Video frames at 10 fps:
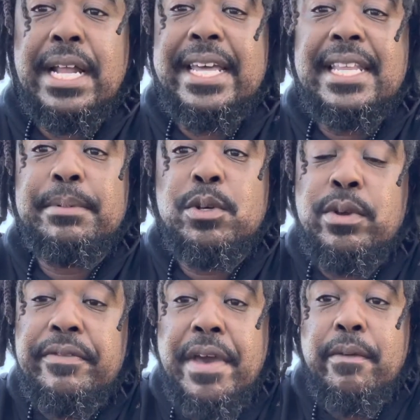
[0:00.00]
I ended up doing
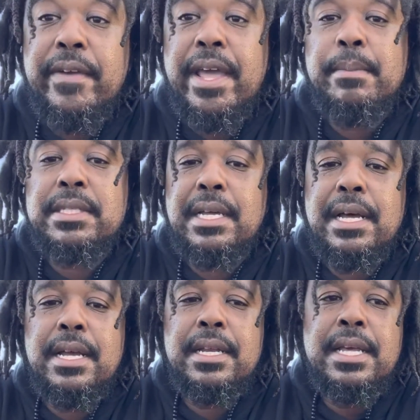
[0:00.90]
a favor for
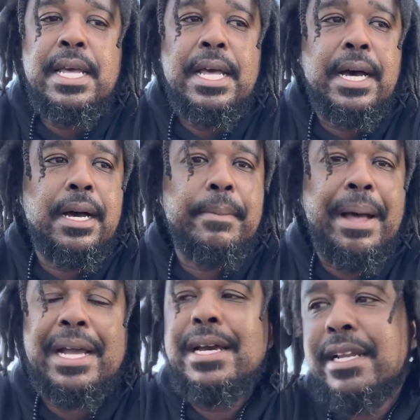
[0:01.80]
Amazon. Um,
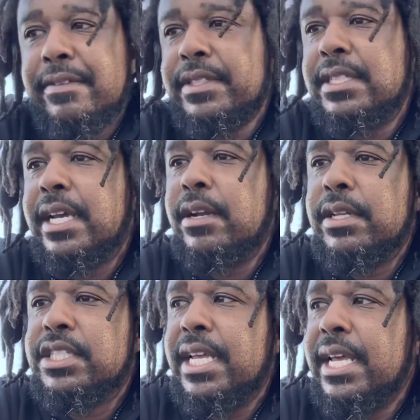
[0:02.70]
I could have took it on the
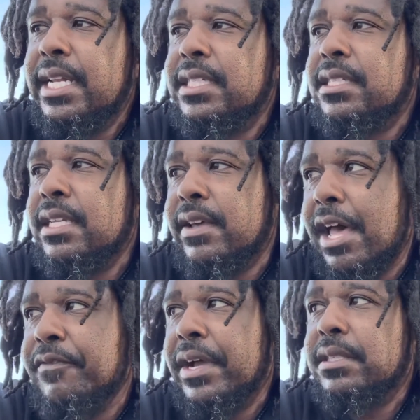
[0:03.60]
chin and just
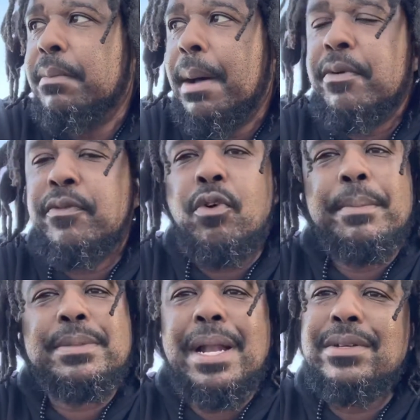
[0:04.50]
affected my
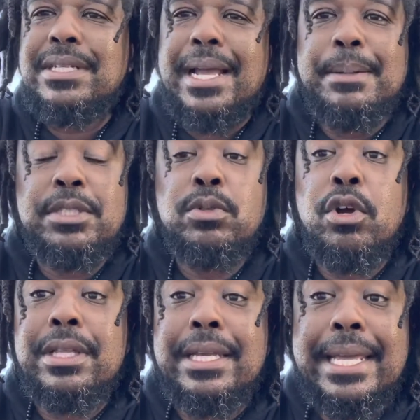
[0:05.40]
performance, but I was like, I'm too
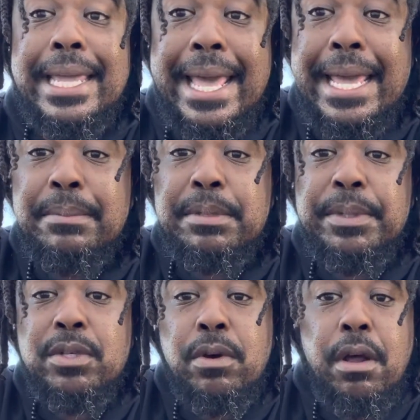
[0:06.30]
early in the game to be
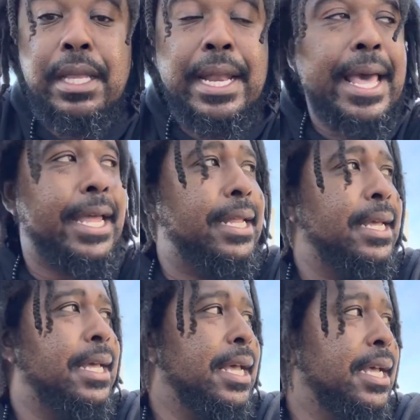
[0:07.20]
doing all of that.
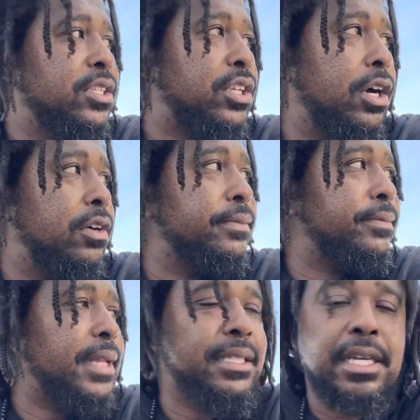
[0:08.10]
So
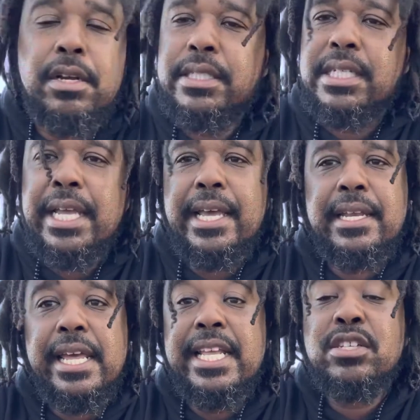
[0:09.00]
I took it on the chin,
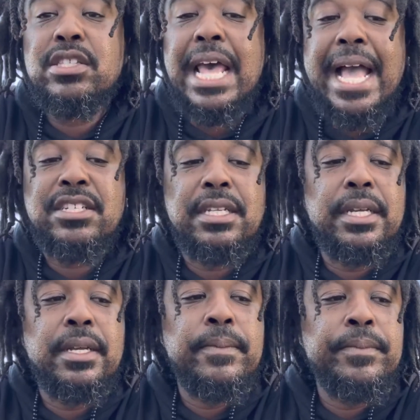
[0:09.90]
and this was
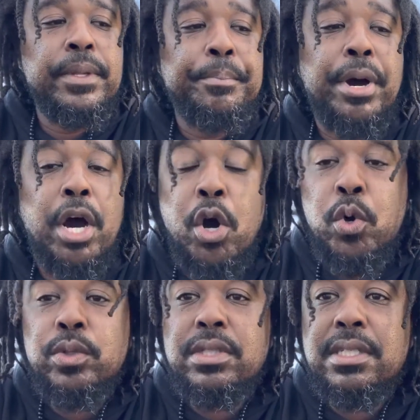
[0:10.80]
actually
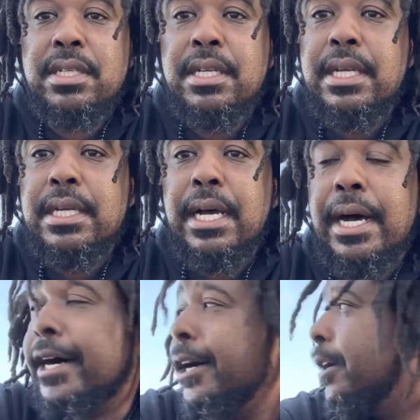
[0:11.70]
post
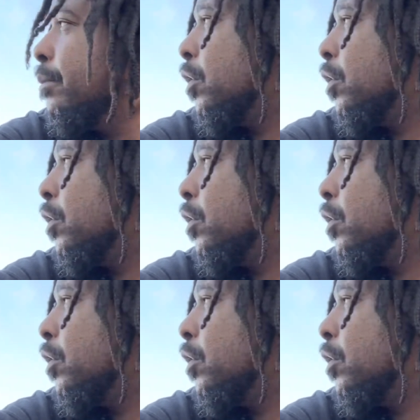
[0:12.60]
um,